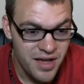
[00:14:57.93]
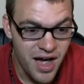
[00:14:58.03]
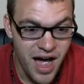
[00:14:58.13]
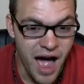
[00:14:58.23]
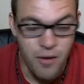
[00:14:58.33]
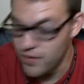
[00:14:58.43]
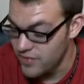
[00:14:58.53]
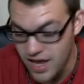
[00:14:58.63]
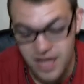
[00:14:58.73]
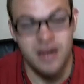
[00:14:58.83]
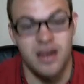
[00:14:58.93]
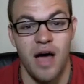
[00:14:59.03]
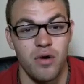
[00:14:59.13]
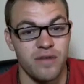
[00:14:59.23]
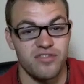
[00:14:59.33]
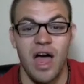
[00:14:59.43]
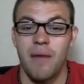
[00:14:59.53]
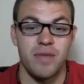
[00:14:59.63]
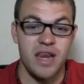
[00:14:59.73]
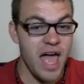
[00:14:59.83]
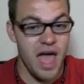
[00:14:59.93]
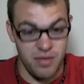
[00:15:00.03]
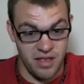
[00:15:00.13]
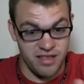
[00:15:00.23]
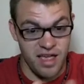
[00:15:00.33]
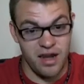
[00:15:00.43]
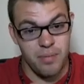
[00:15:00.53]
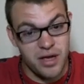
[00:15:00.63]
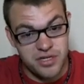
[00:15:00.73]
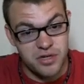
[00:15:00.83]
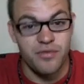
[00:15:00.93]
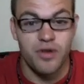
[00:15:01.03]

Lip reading: I would have stopped mid-game and like taken a picture of the